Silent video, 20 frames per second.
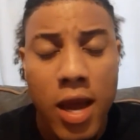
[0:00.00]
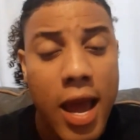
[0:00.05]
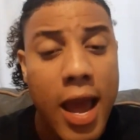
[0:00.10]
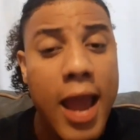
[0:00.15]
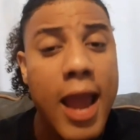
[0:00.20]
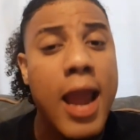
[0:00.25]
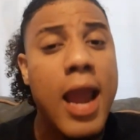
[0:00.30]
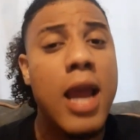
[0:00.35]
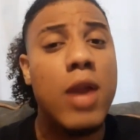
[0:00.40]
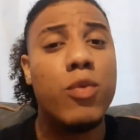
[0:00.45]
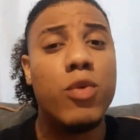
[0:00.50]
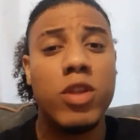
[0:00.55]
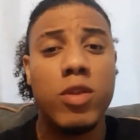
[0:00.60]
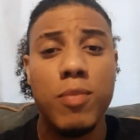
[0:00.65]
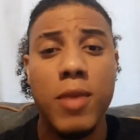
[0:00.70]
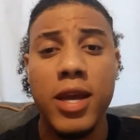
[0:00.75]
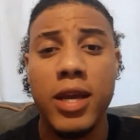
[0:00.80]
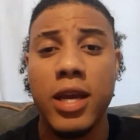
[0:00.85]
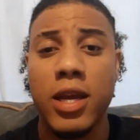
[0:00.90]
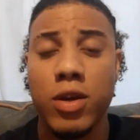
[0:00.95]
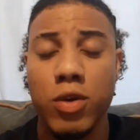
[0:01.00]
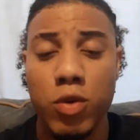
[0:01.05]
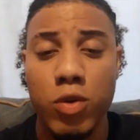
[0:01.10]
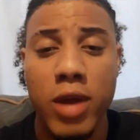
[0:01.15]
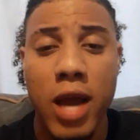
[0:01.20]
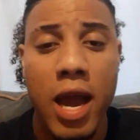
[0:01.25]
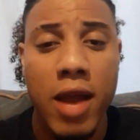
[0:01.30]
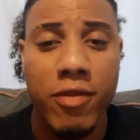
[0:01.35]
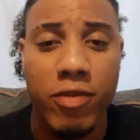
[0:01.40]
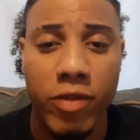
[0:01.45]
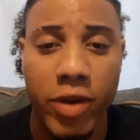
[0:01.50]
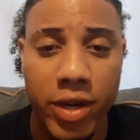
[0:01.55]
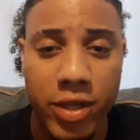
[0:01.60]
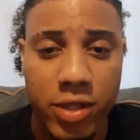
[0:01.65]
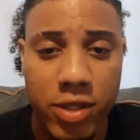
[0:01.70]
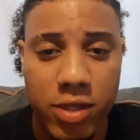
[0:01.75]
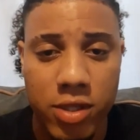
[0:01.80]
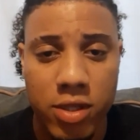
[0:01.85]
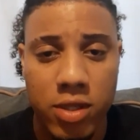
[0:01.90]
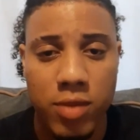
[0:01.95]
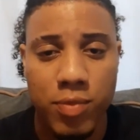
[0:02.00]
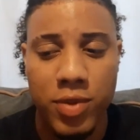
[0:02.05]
and with making new guy friends,